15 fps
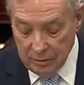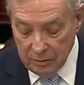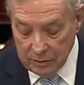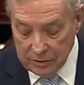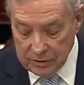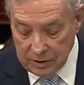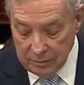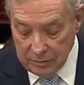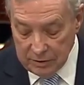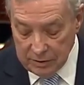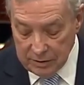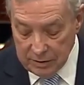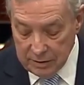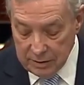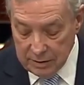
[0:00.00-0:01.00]
when
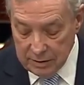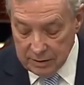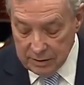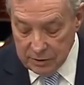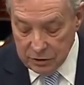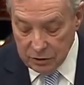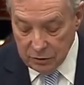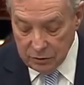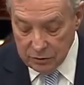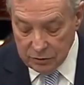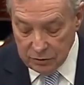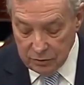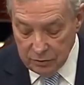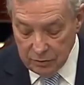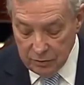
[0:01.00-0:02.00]
someone shows
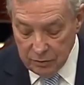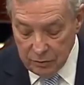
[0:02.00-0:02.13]
you